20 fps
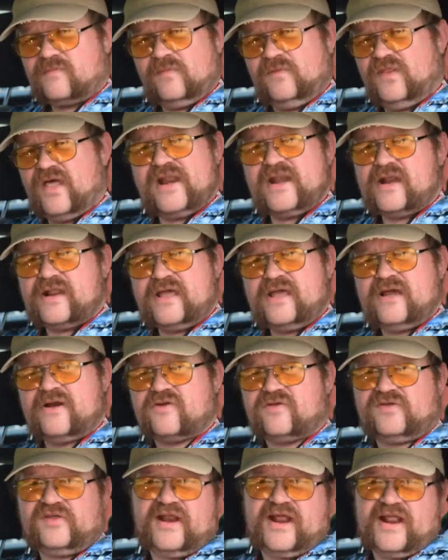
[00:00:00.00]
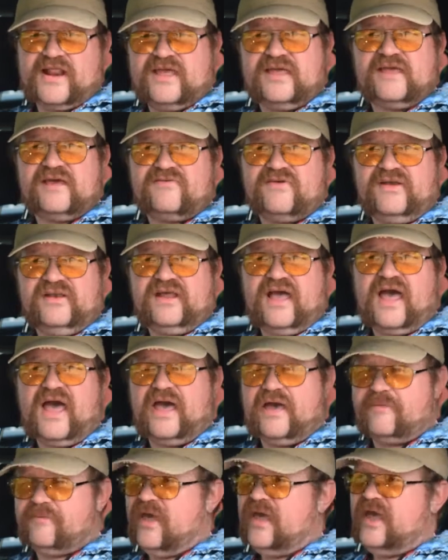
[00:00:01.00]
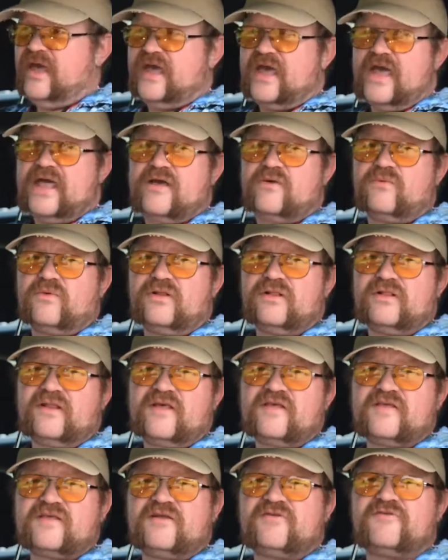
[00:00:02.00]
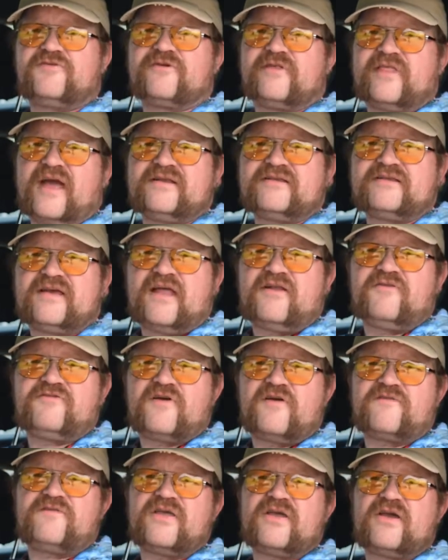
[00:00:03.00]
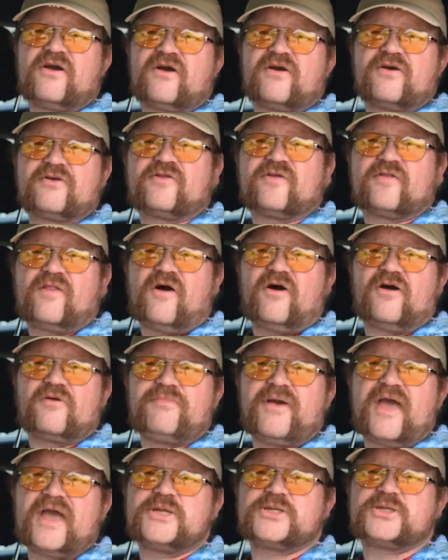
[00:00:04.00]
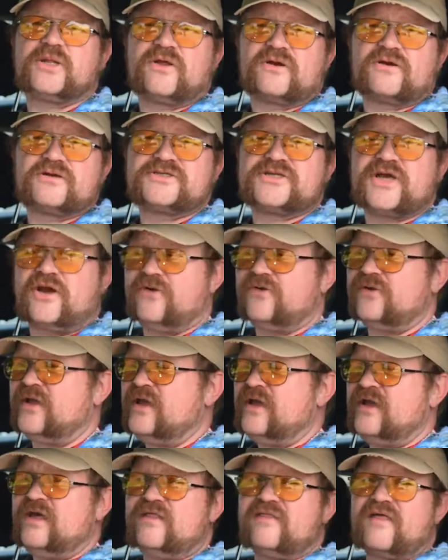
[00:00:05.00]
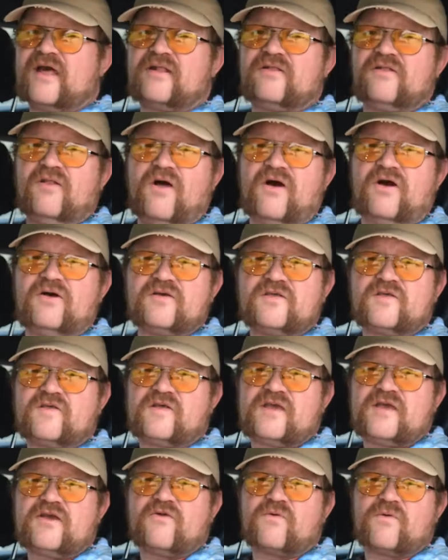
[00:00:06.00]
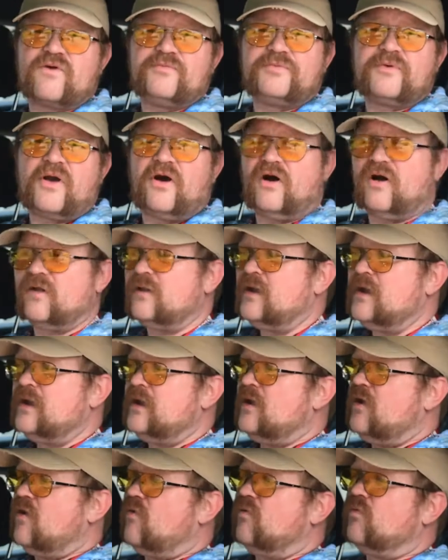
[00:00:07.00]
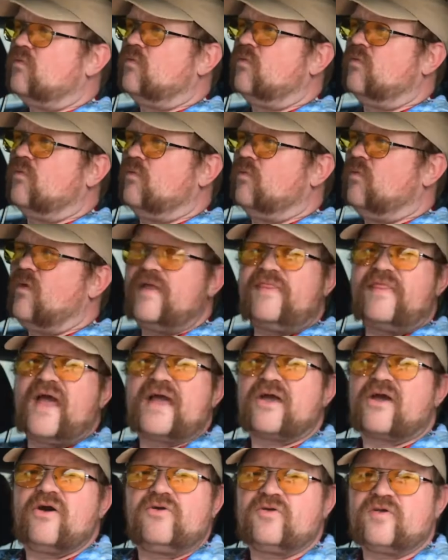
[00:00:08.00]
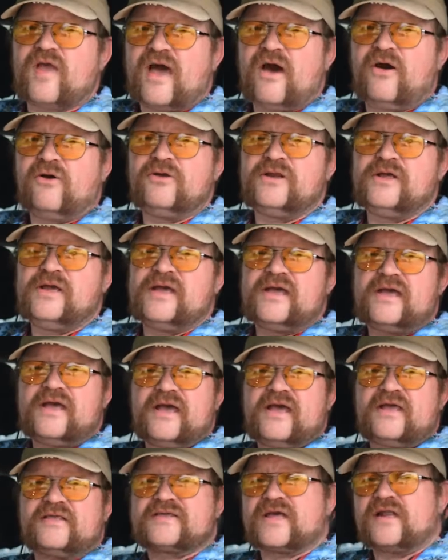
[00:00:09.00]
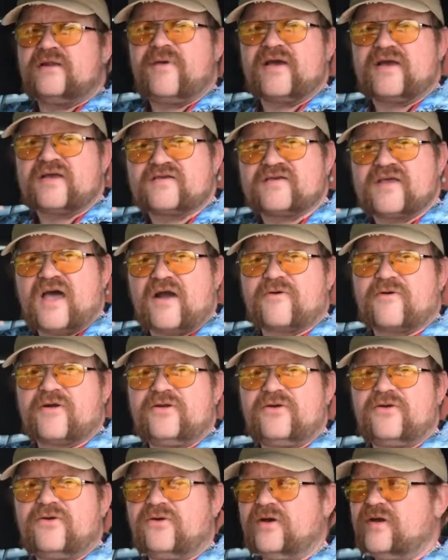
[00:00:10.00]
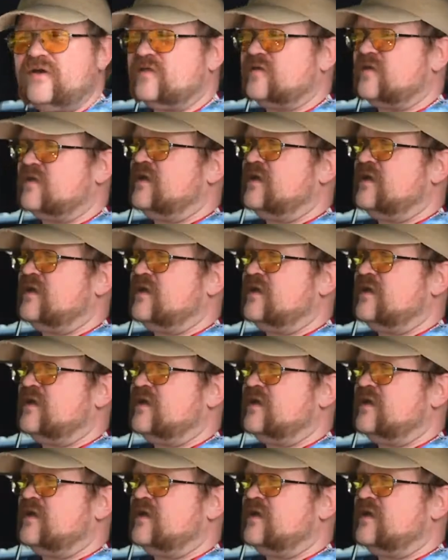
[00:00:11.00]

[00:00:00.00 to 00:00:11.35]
that it hears at any given time, and it will listen for that 1050 hertz long page alert tone, that long C group call. When that goes out, it's going to make a siren noise,